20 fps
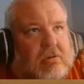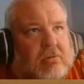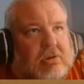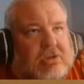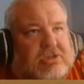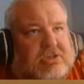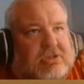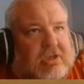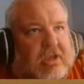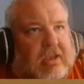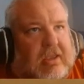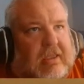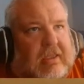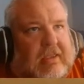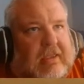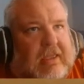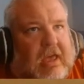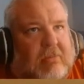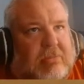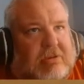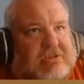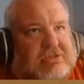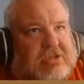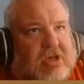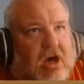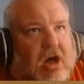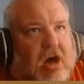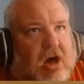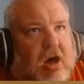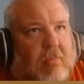which is going to encompass
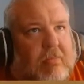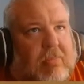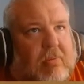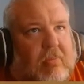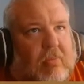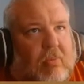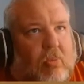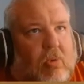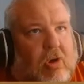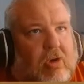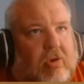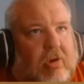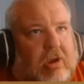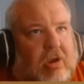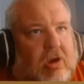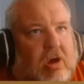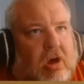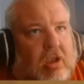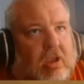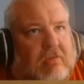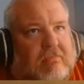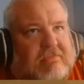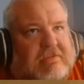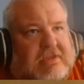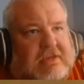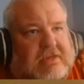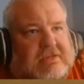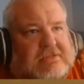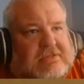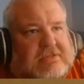watering all of
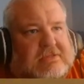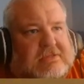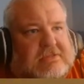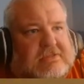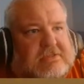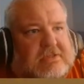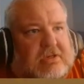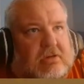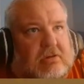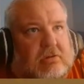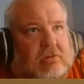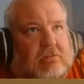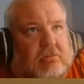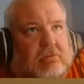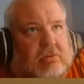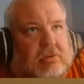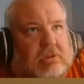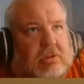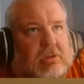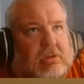this. So